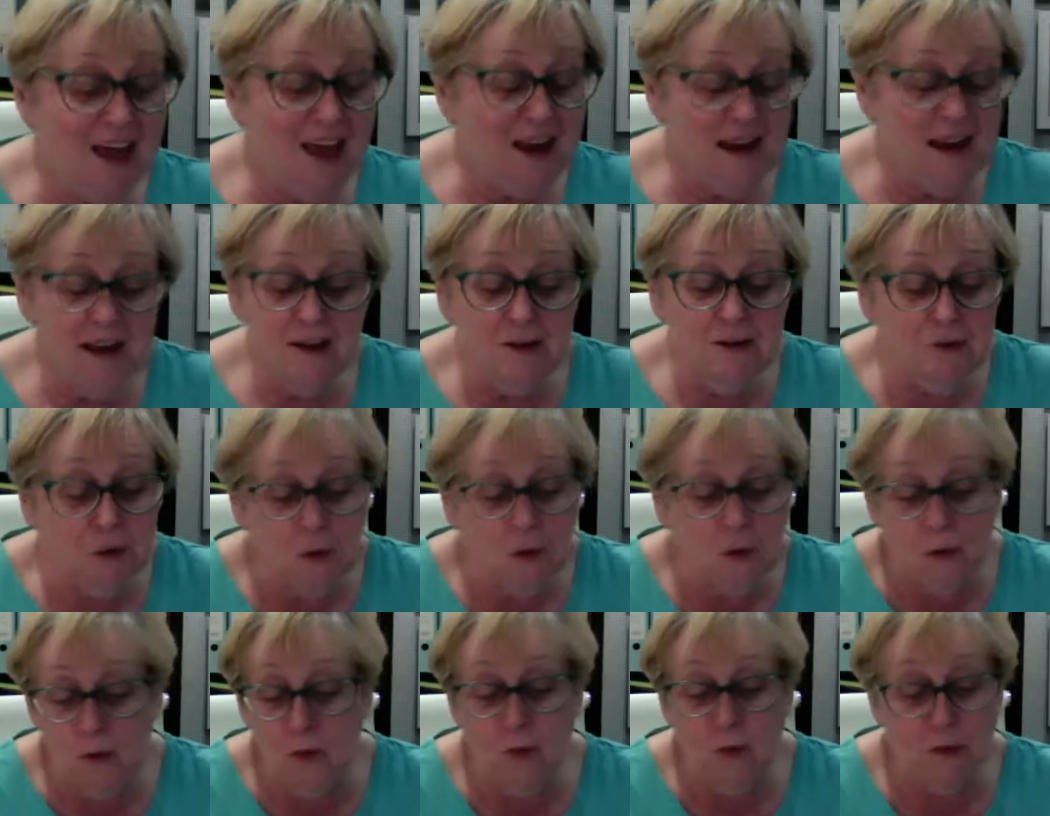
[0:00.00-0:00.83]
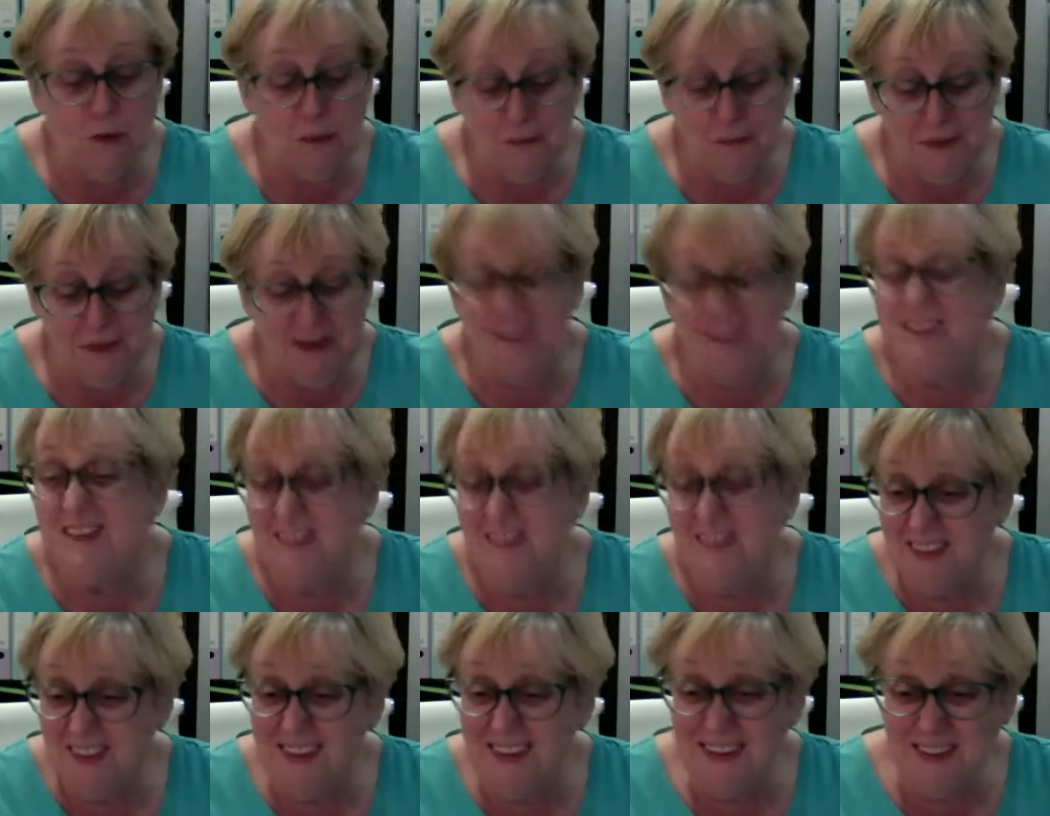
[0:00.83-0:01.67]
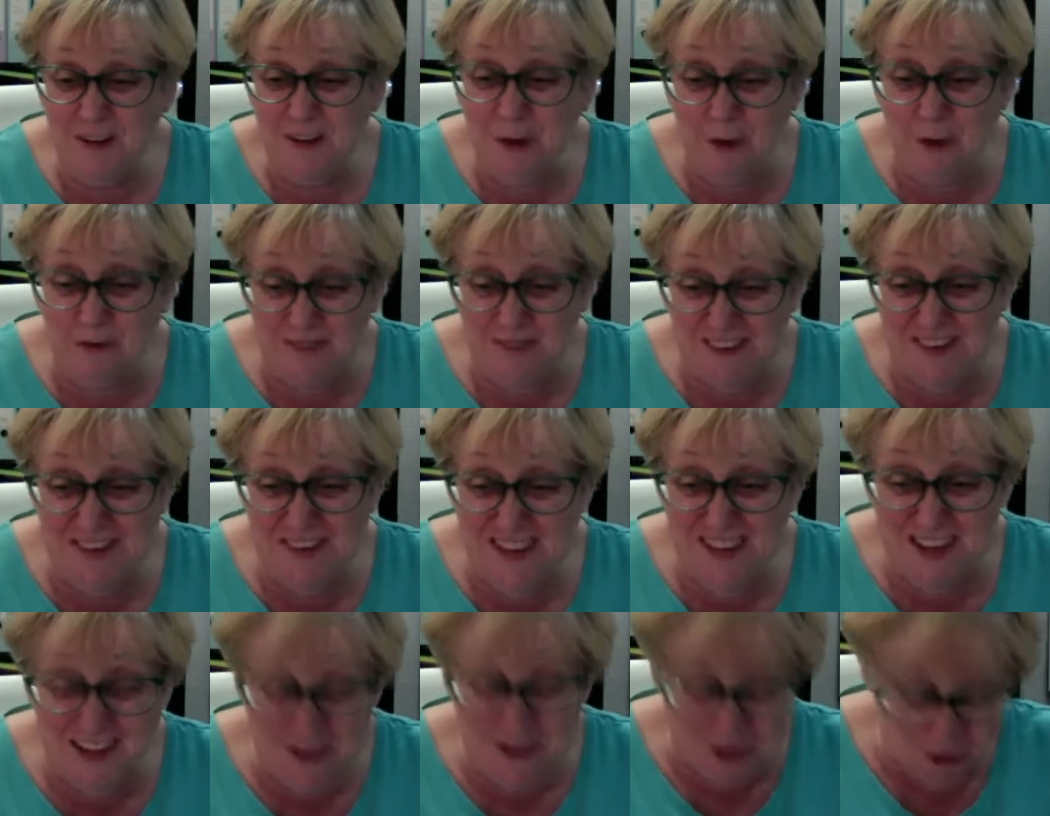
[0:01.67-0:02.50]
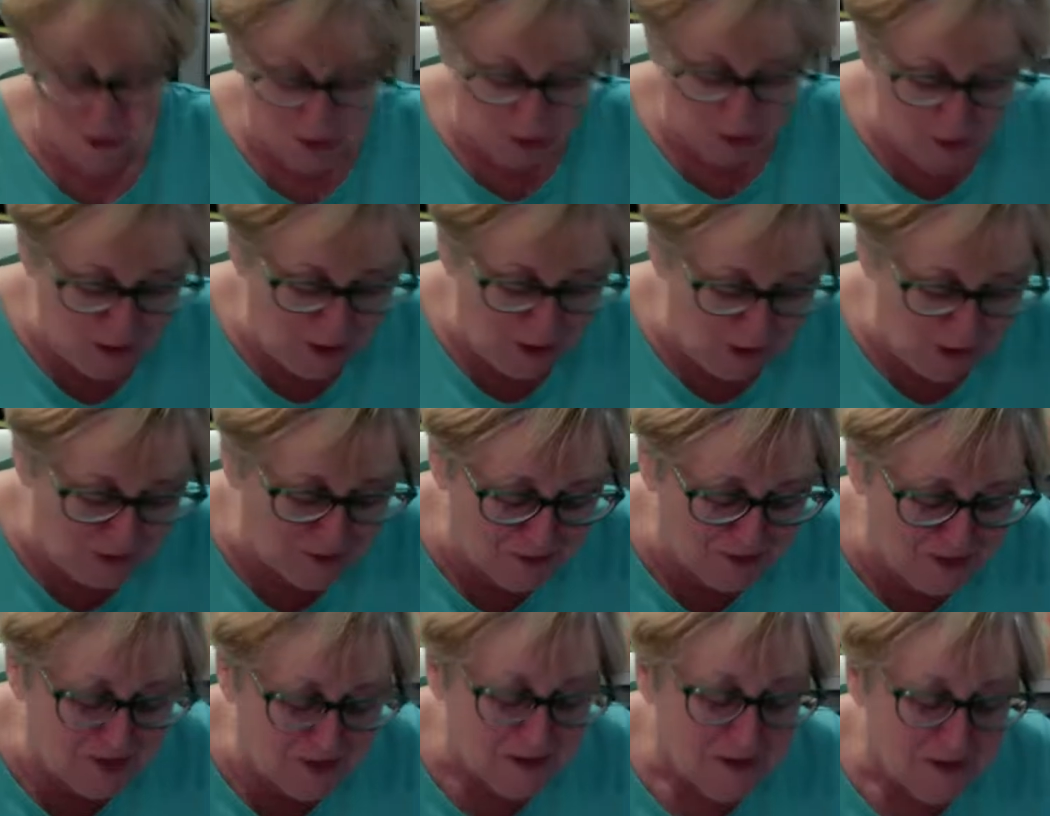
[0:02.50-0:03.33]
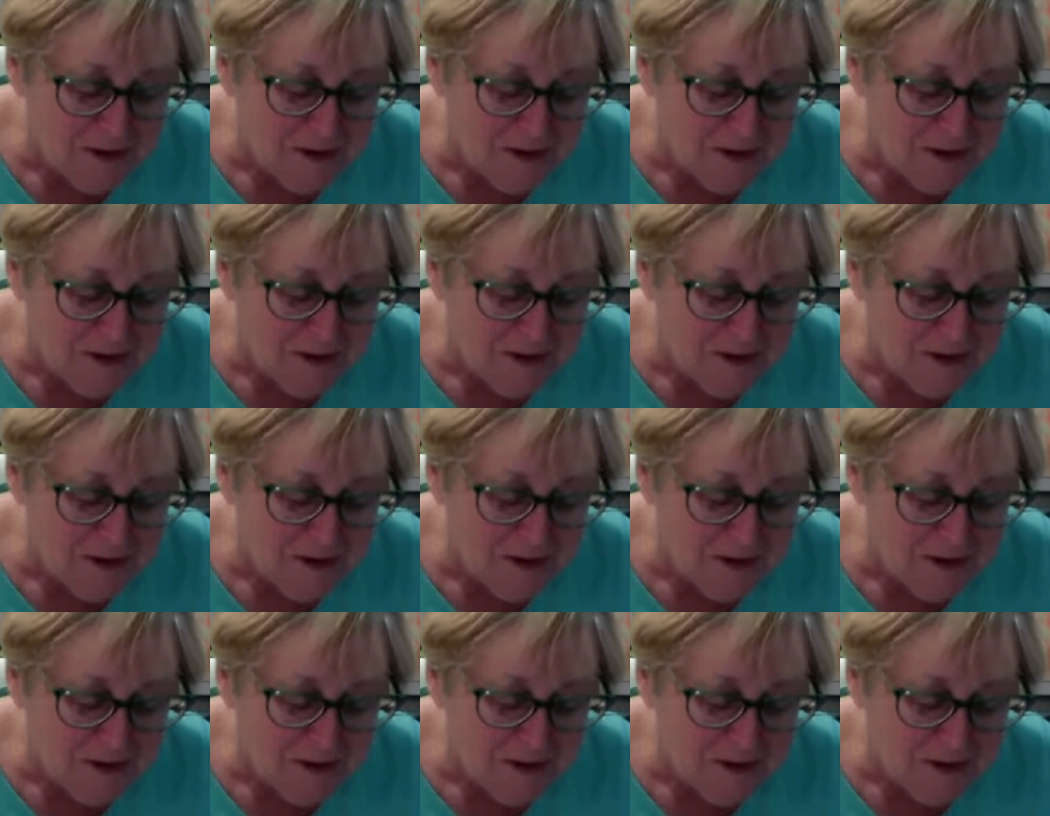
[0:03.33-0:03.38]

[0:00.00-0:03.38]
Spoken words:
And I know, because I've had this conversation a lot,